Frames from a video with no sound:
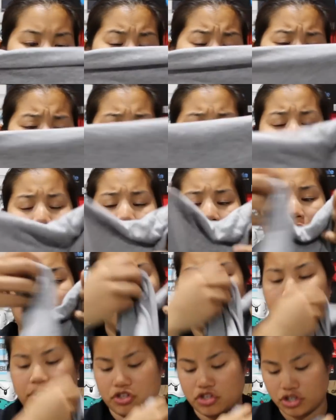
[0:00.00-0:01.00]
I like the feel
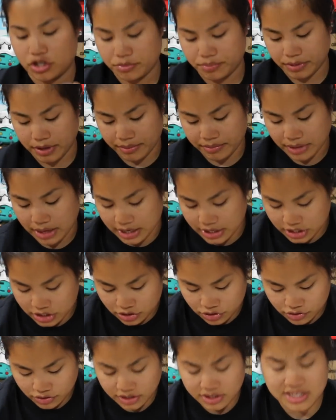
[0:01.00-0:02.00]
of the shirt, but I'm not a
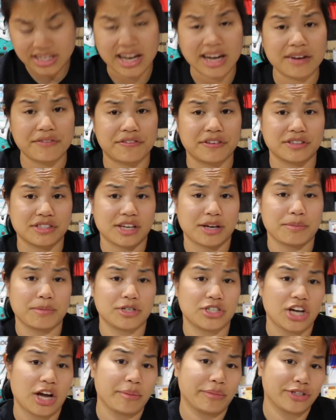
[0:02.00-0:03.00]
huge... It kind of feels like a
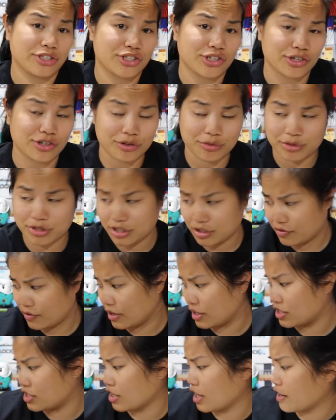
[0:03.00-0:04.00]
pajama shirt almost. It's
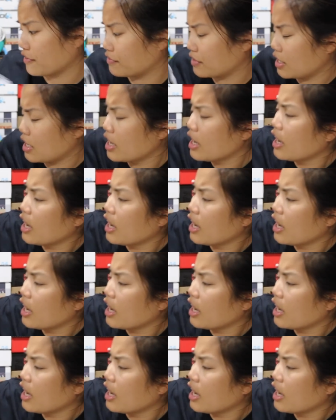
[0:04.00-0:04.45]
very soft.